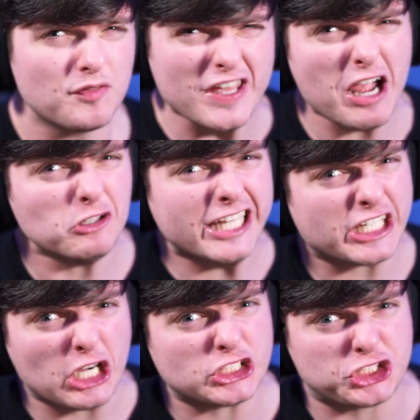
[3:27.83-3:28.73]
The only
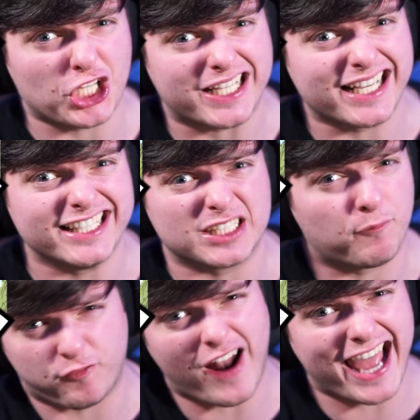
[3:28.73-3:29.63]
good chicken is a
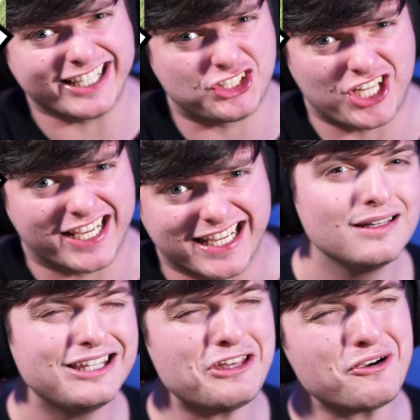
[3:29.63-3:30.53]
fried
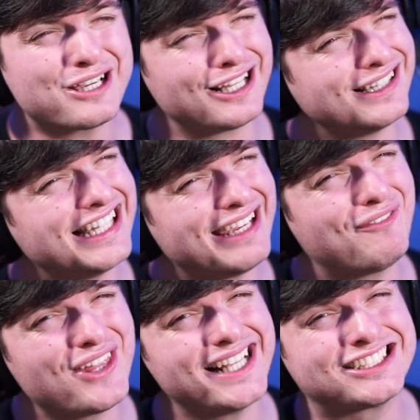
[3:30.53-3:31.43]
chicken. You can leave
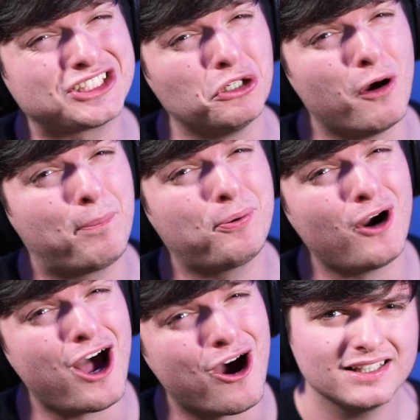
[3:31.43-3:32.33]
this to a
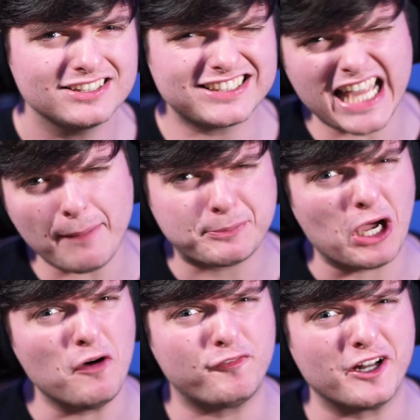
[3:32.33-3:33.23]
pro. Stop
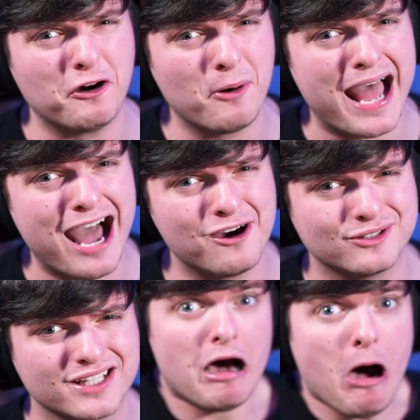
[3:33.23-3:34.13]
goofing around.